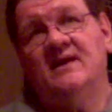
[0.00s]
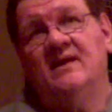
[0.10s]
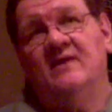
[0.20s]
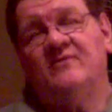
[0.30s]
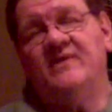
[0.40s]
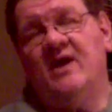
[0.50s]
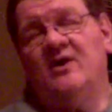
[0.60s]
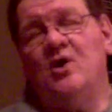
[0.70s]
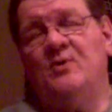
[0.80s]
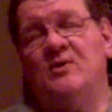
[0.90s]
For the young
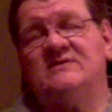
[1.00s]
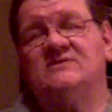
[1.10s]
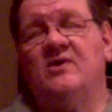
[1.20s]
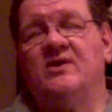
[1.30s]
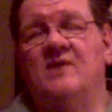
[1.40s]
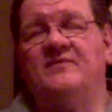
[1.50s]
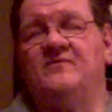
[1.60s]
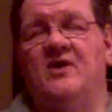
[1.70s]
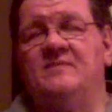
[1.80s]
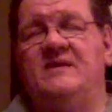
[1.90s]
oboist starting off at the
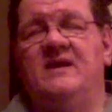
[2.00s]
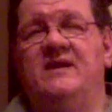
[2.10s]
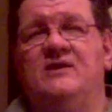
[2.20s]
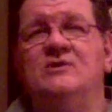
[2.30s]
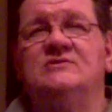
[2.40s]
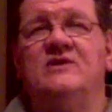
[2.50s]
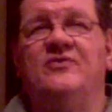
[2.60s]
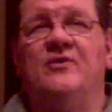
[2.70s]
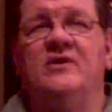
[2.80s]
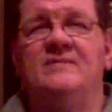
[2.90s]
very beginning, usually
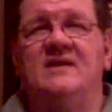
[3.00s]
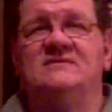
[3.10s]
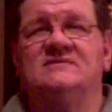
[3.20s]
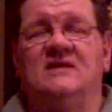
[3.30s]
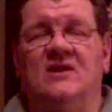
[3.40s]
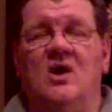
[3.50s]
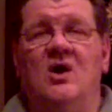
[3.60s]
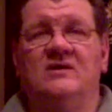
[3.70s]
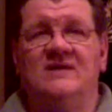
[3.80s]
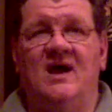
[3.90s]
30 minutes is a
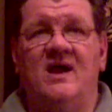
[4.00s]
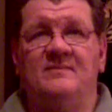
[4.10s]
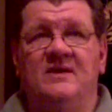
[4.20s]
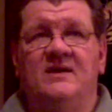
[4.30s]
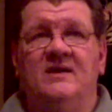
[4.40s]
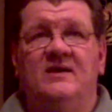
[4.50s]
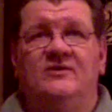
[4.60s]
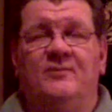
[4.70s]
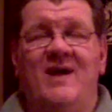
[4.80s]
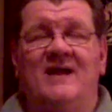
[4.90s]
long time to
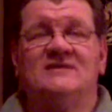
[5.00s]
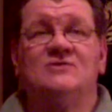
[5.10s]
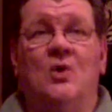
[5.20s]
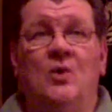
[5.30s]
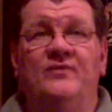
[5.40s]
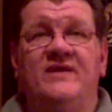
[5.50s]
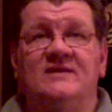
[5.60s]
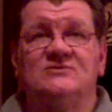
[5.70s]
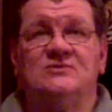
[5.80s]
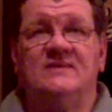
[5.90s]
practice, hold the
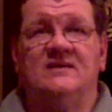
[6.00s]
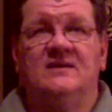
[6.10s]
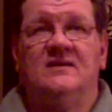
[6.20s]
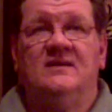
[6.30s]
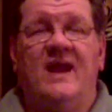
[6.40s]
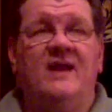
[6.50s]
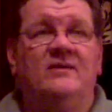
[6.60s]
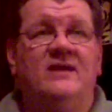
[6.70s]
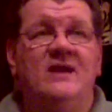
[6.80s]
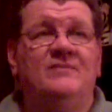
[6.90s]
instrument, and
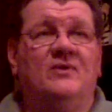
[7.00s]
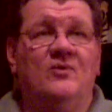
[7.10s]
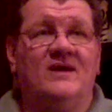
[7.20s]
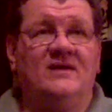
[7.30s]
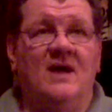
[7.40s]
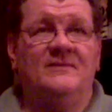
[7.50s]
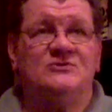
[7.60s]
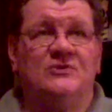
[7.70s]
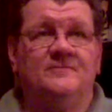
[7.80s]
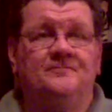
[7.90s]
keep the correct
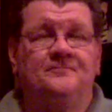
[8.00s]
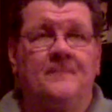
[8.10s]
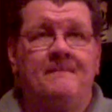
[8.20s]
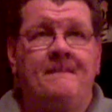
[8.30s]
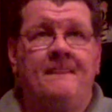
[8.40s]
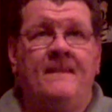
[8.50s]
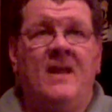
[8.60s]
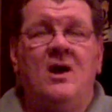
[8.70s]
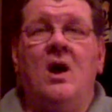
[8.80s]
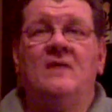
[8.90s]
embouchure.
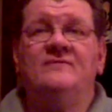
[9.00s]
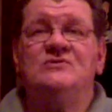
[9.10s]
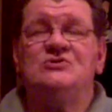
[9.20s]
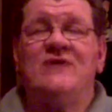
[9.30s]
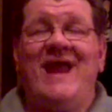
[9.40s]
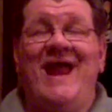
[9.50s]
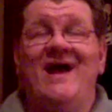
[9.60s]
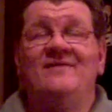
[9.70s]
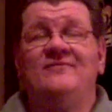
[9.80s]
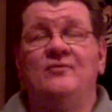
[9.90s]
All of you should
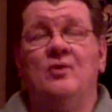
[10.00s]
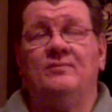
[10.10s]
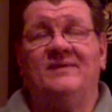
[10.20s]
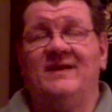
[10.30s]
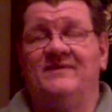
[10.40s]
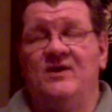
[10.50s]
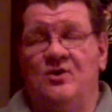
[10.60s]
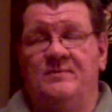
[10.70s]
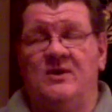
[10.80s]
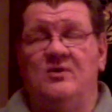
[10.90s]
have, who are playing the
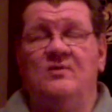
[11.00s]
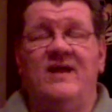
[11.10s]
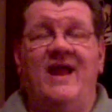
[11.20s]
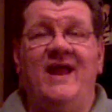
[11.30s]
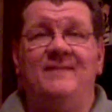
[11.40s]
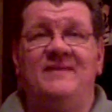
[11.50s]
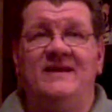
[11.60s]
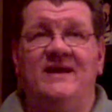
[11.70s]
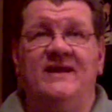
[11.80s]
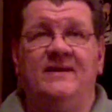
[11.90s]
oboe, a
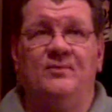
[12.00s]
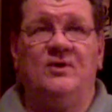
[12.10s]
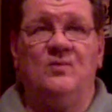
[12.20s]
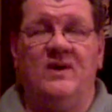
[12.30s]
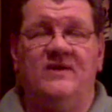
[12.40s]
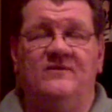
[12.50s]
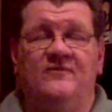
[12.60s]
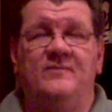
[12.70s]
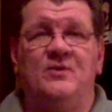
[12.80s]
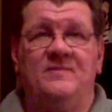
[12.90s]
beginning book one
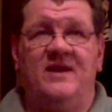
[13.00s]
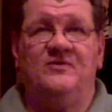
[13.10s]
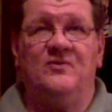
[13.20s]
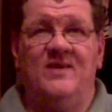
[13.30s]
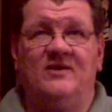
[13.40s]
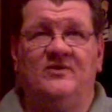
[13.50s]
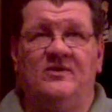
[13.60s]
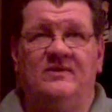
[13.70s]
from your band director.